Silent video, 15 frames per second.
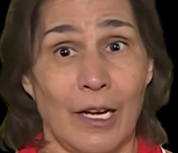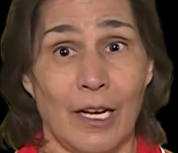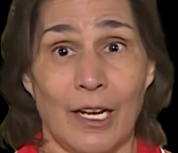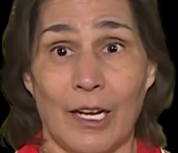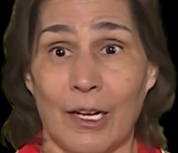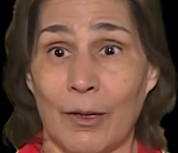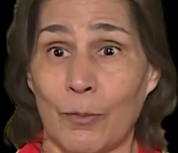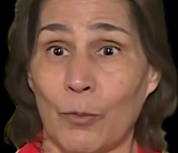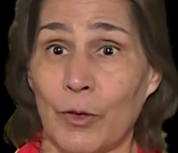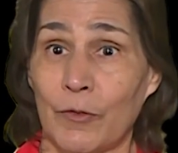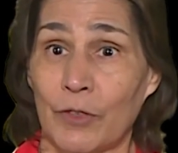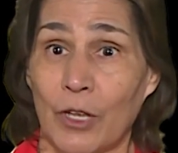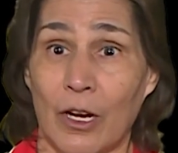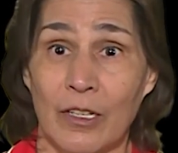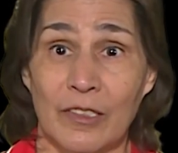Um,
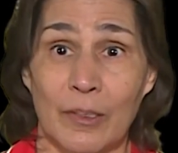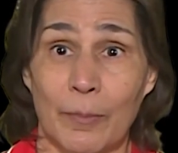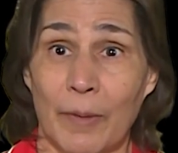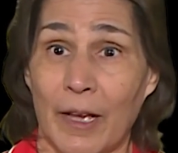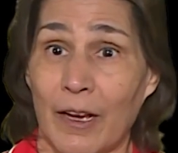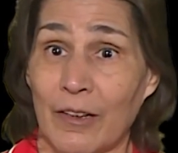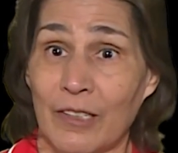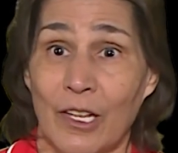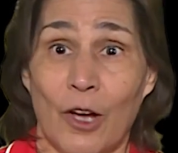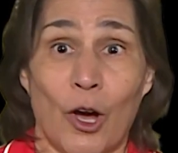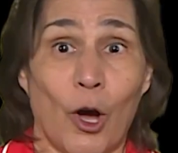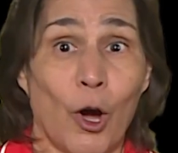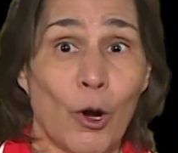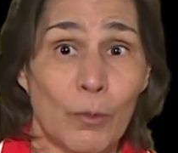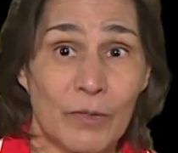we've talked about
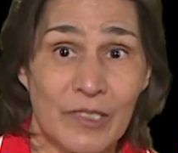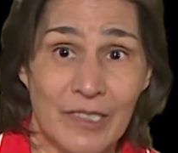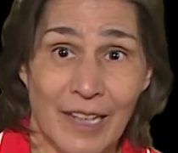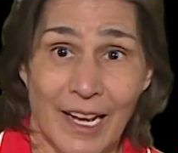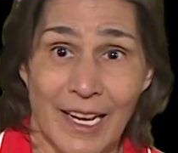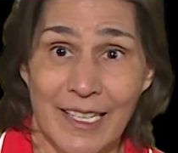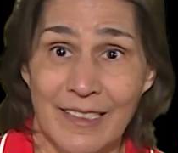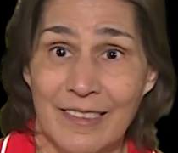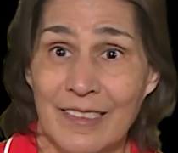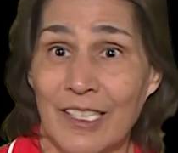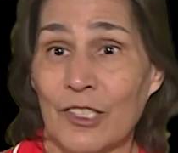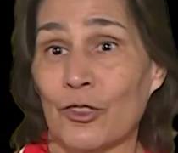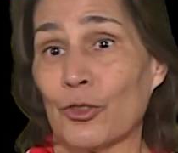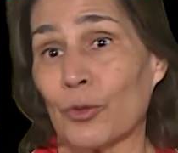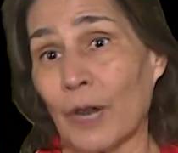home sites
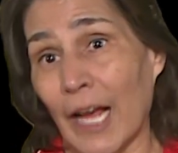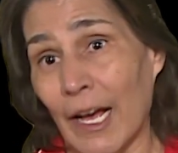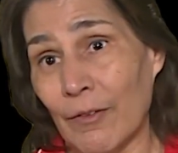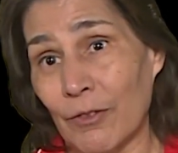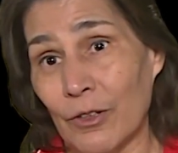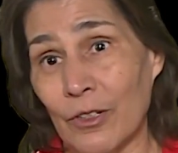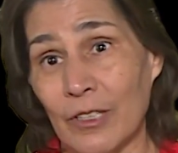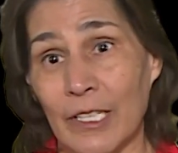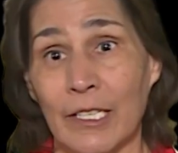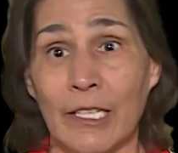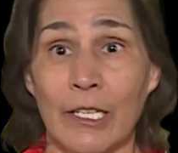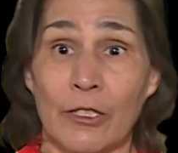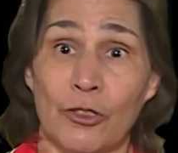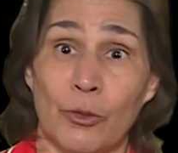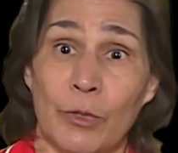and travel, and,
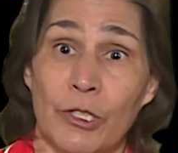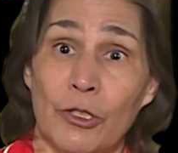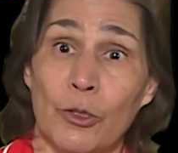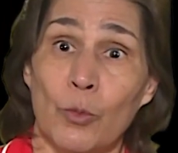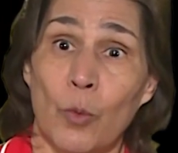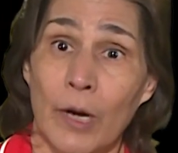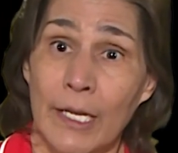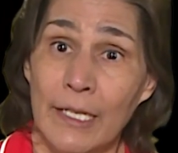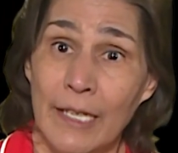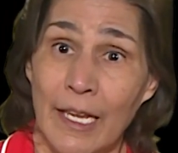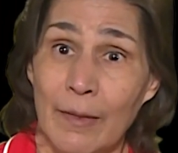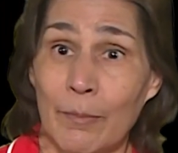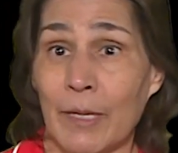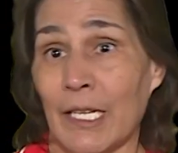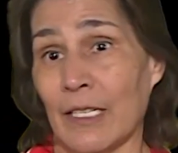and, do we do one
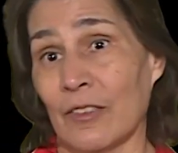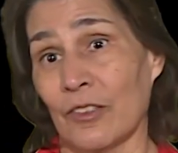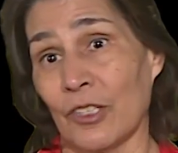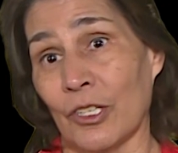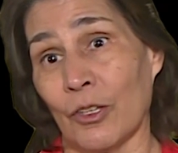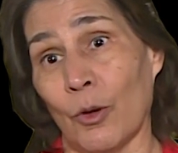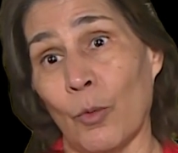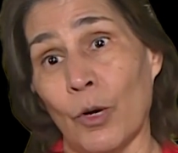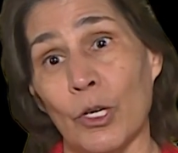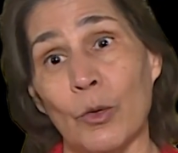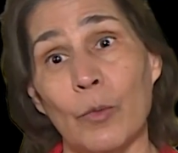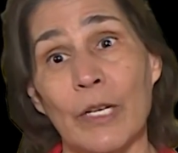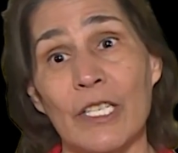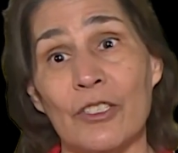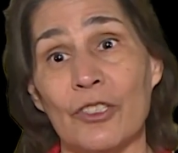day meets? You know, what do
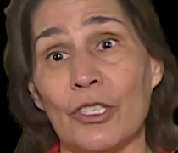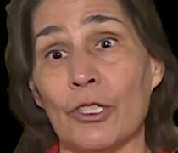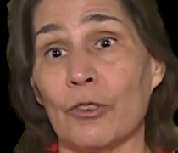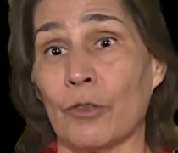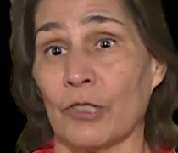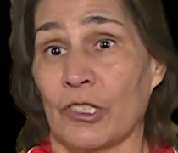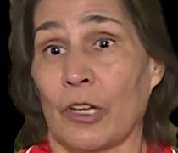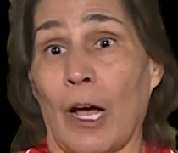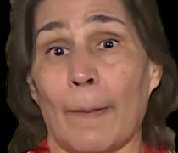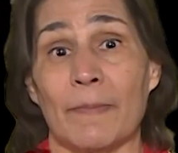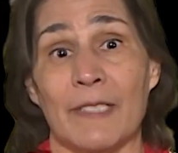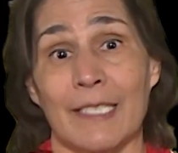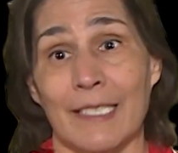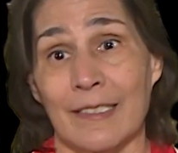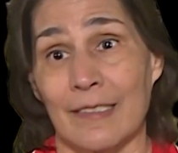we do? Top
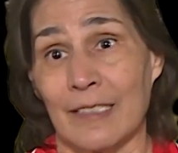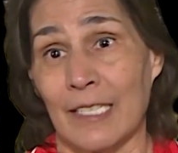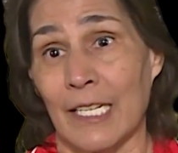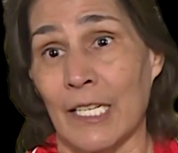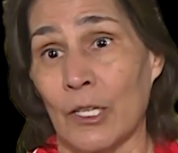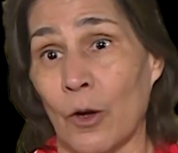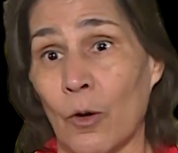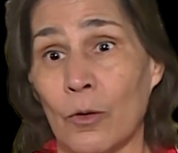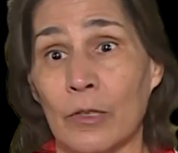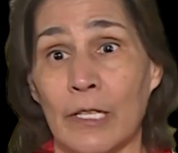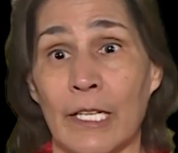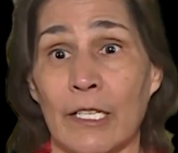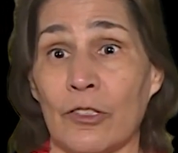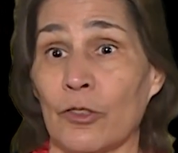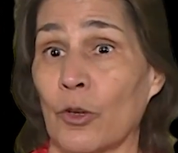16
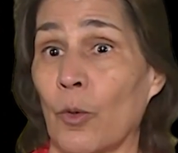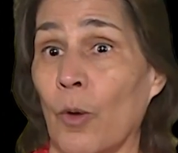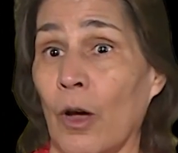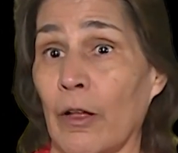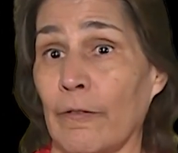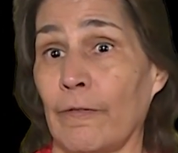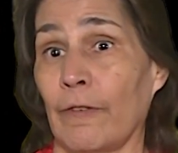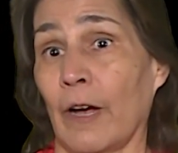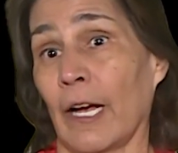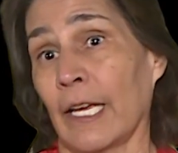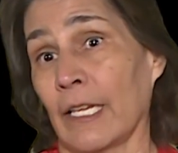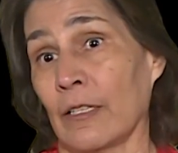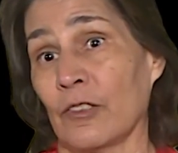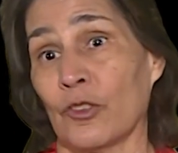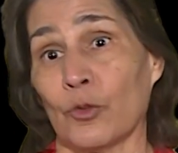only to qualify
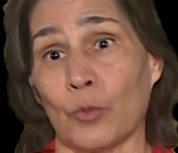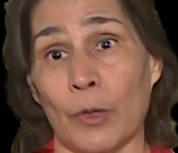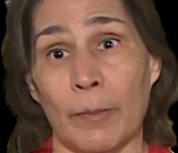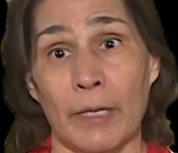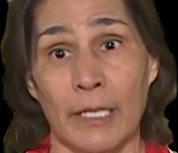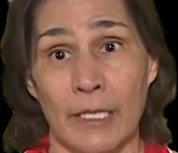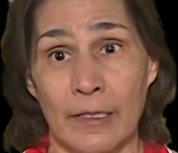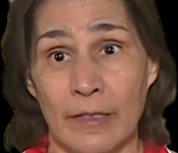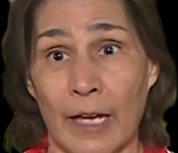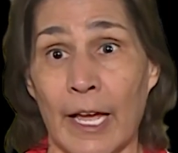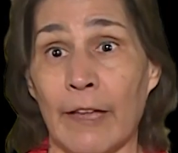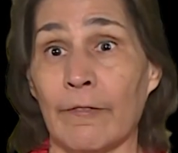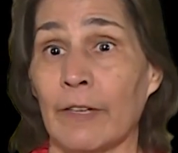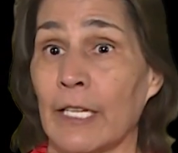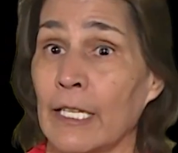in swimming and
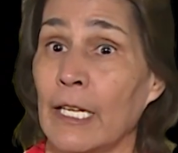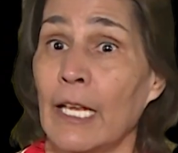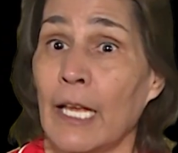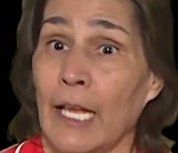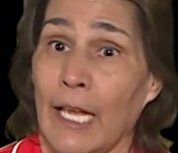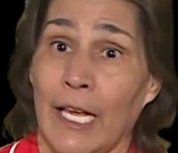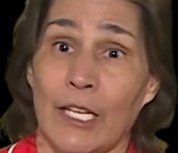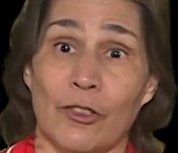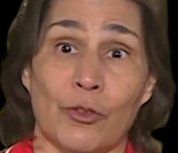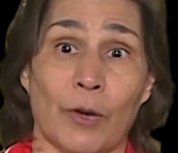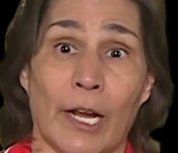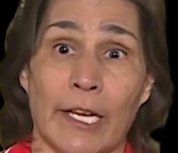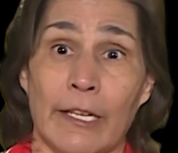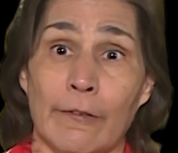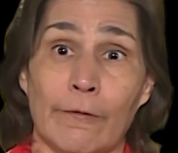diving and
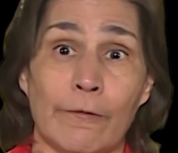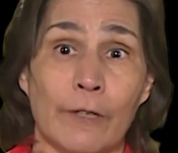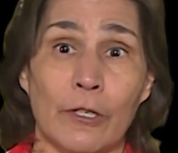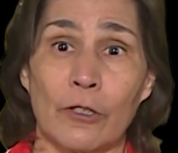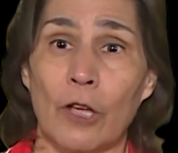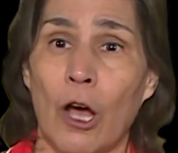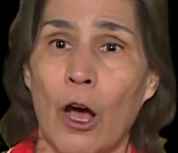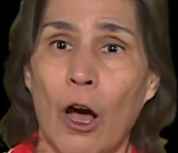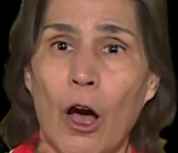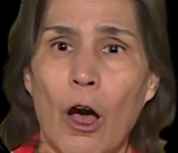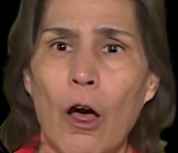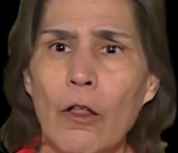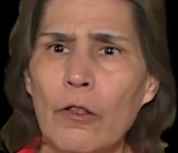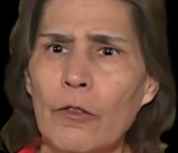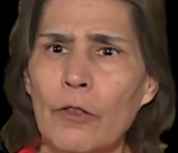track and field.
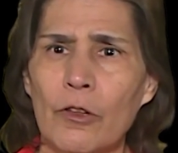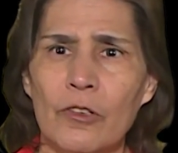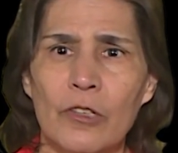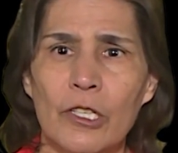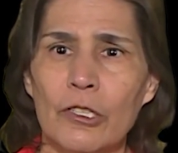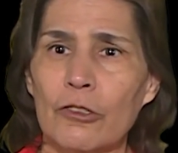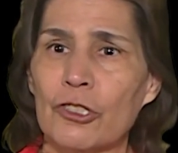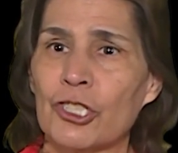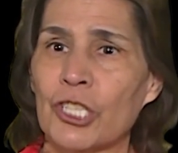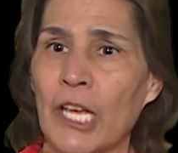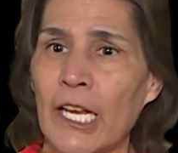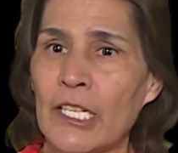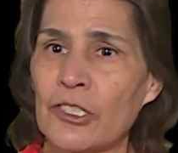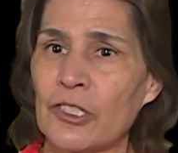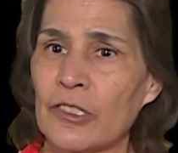All of those little
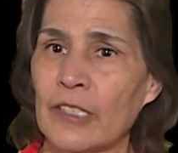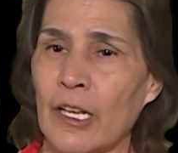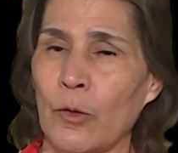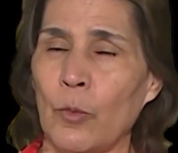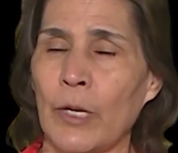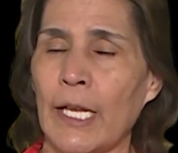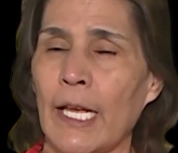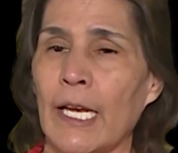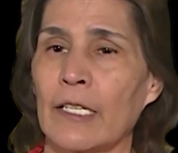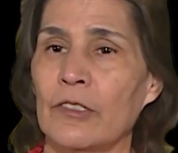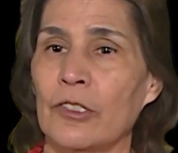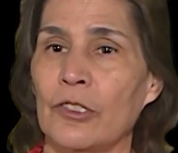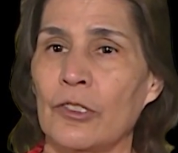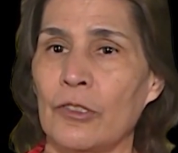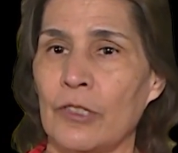changes that we had
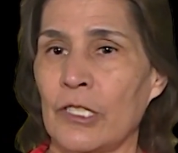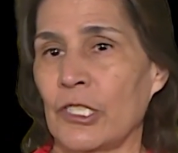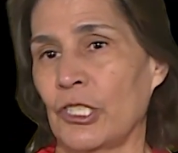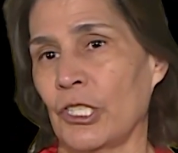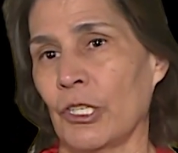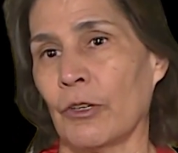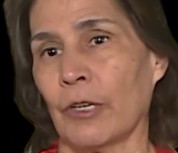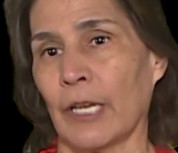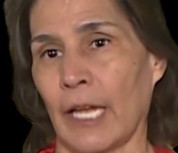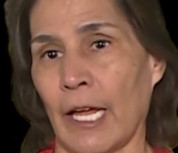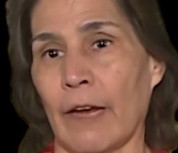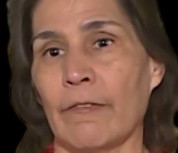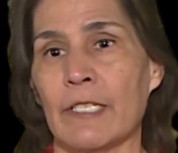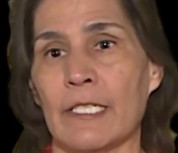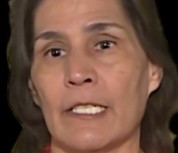to do this year in
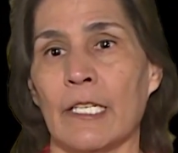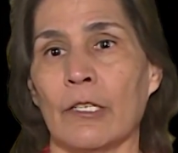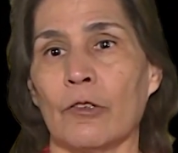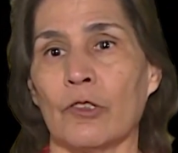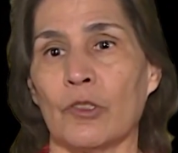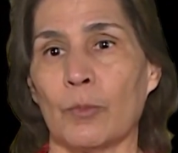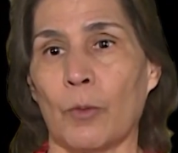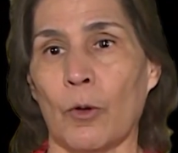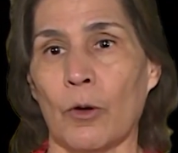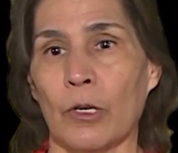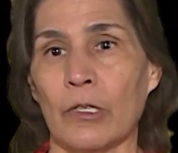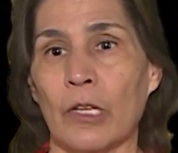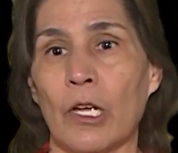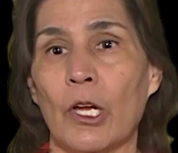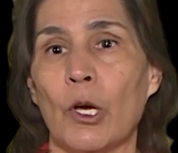every single
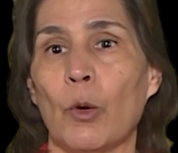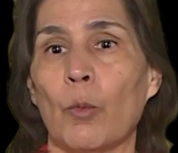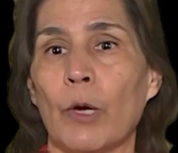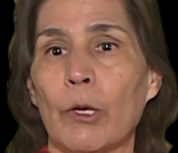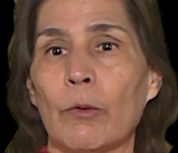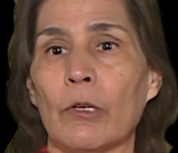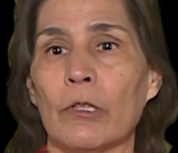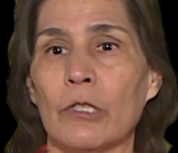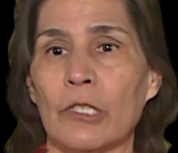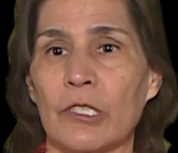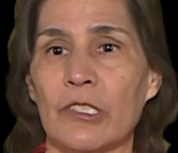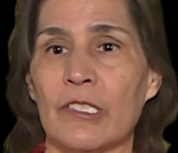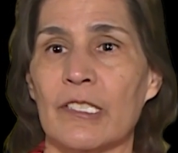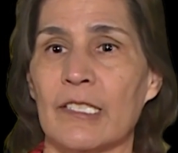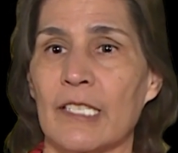sport, we will
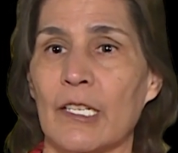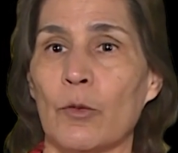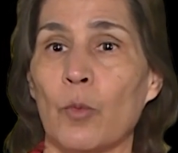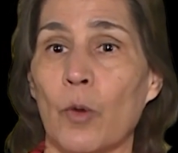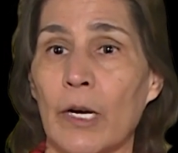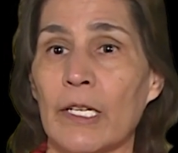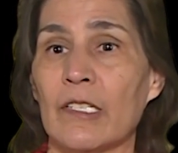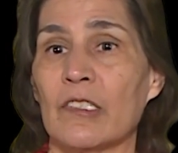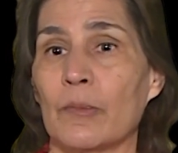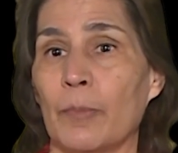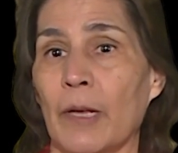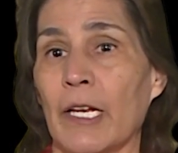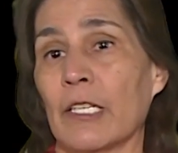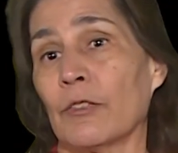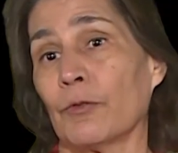look to see what is
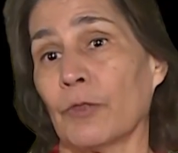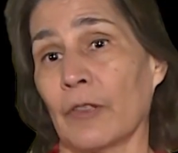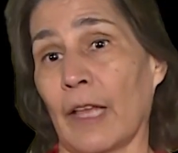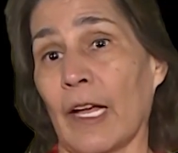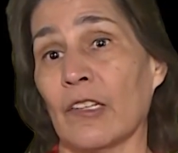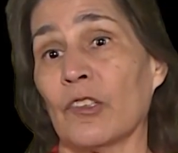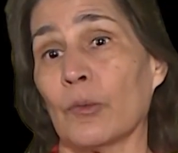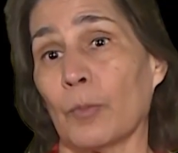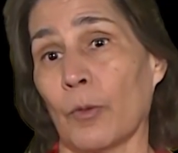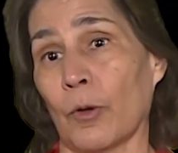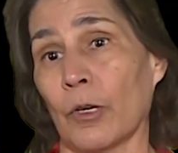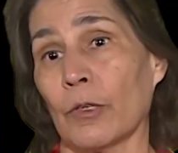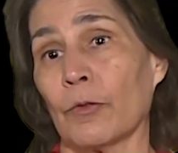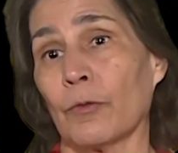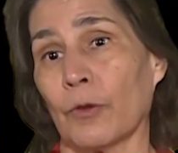best for that
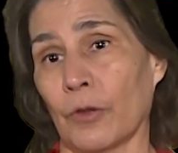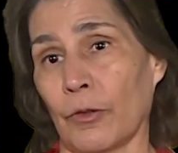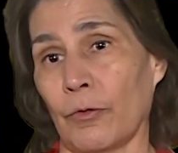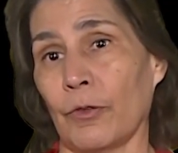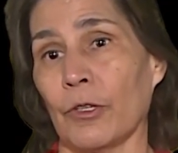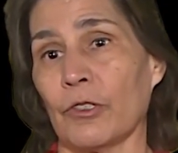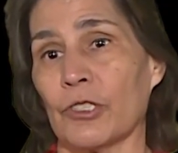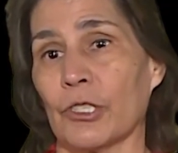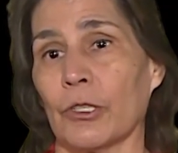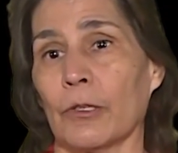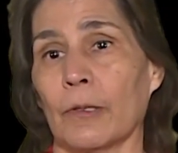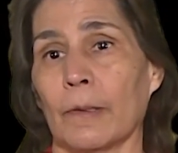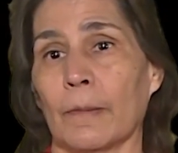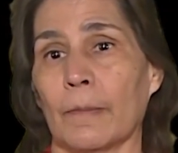sport for the future.